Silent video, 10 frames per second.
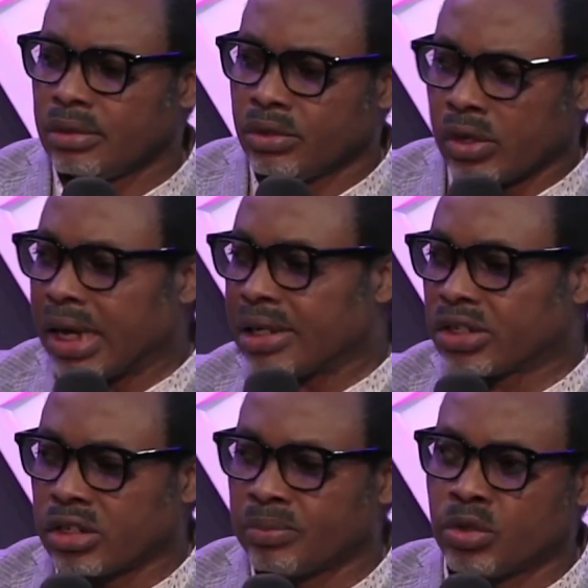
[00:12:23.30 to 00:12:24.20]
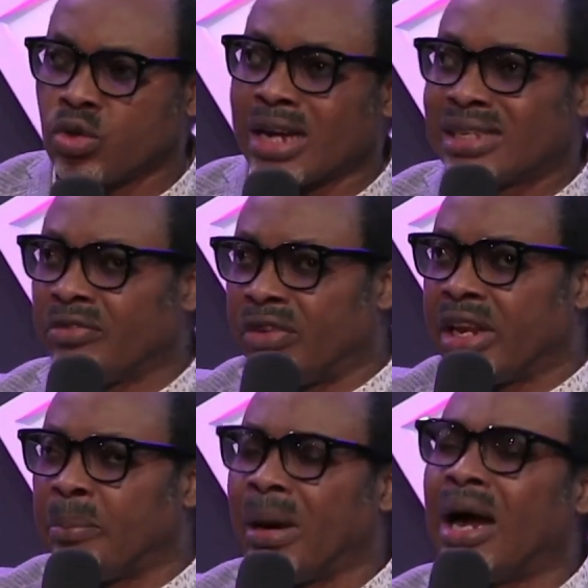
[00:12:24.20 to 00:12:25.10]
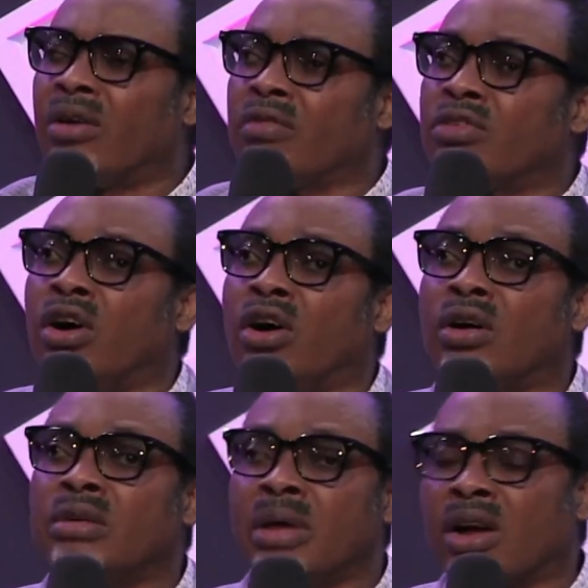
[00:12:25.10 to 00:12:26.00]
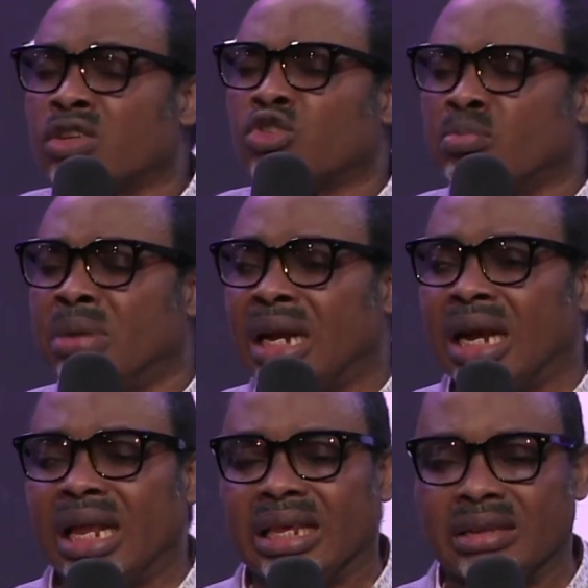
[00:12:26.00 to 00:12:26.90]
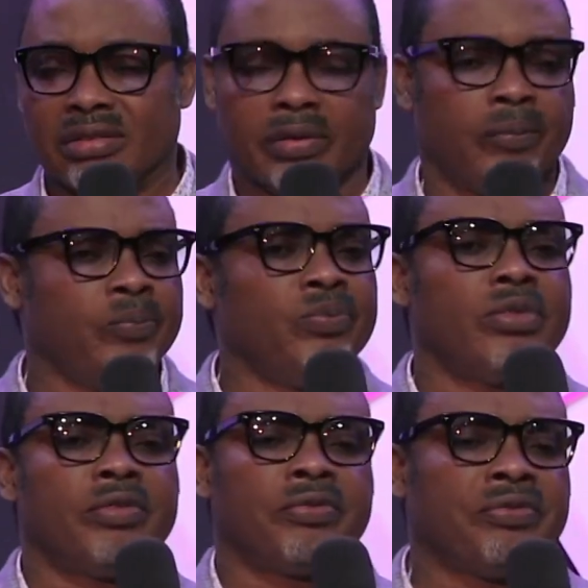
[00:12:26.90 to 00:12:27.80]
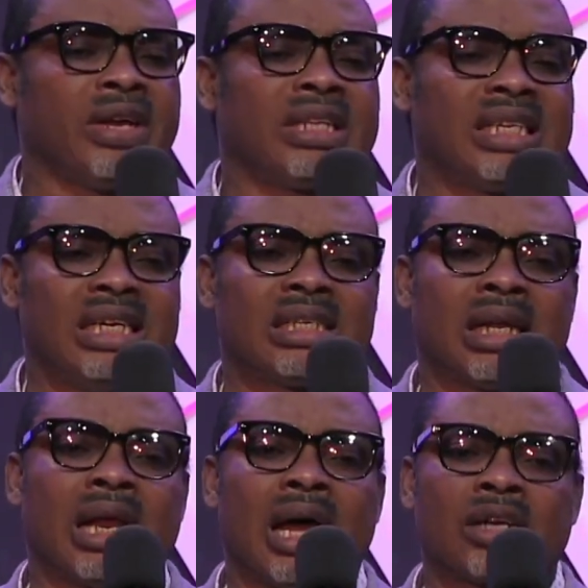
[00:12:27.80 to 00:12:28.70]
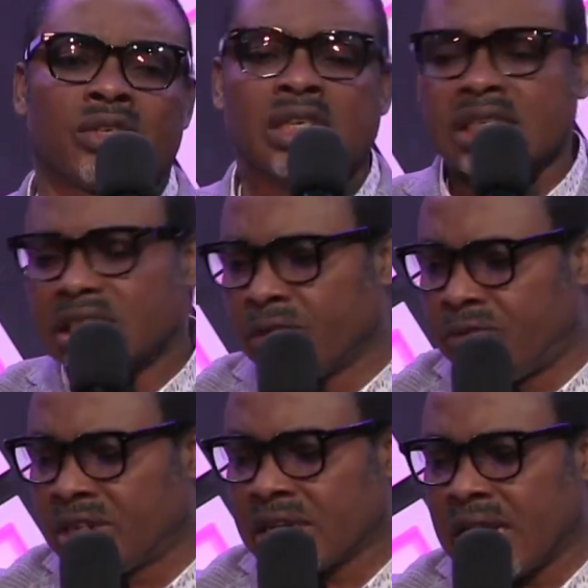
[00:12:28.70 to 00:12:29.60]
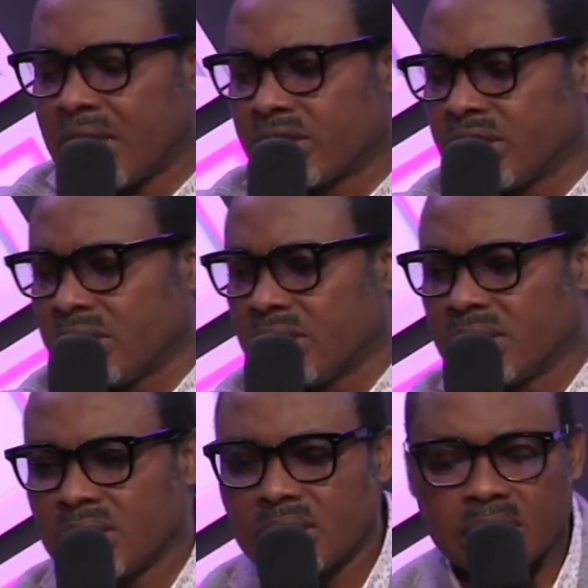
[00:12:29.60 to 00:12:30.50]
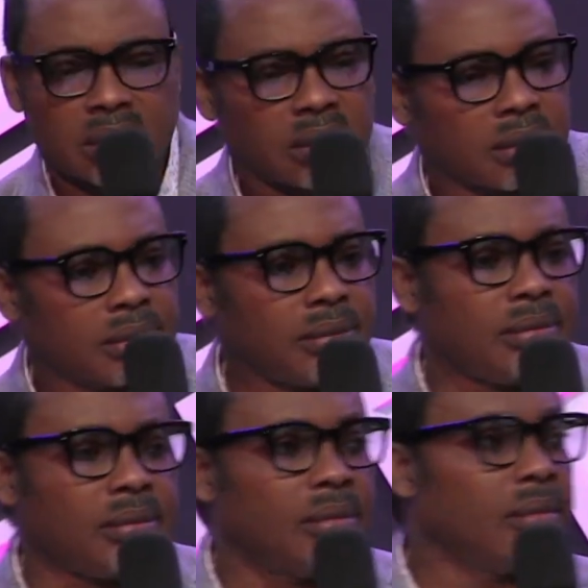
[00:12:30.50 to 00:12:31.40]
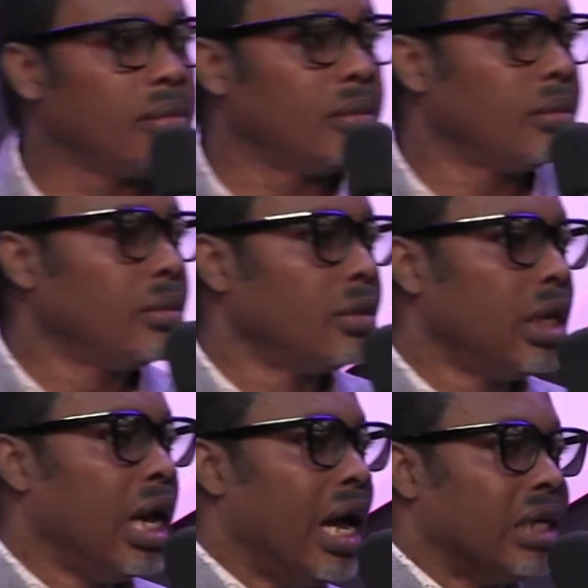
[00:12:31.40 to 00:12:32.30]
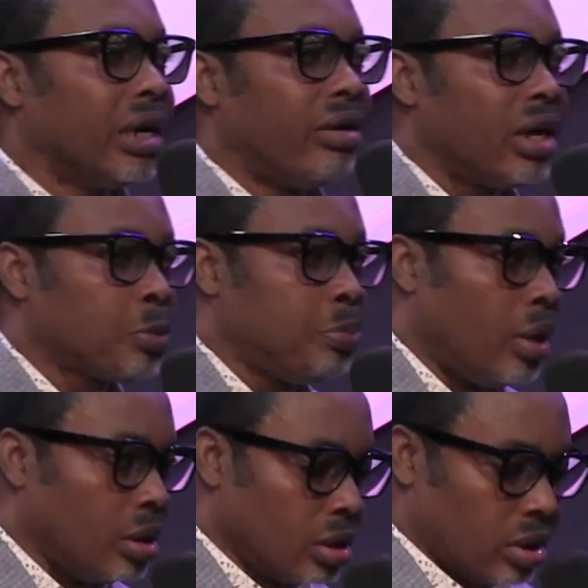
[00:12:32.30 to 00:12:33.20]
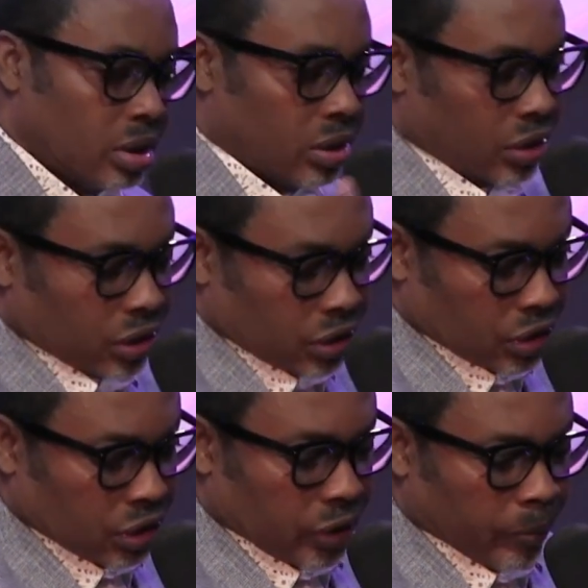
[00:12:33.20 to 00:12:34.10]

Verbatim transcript: to get something to activate the power of God because you believe. Faith is an action. Say, faith is an action. Faith is an action. It's a response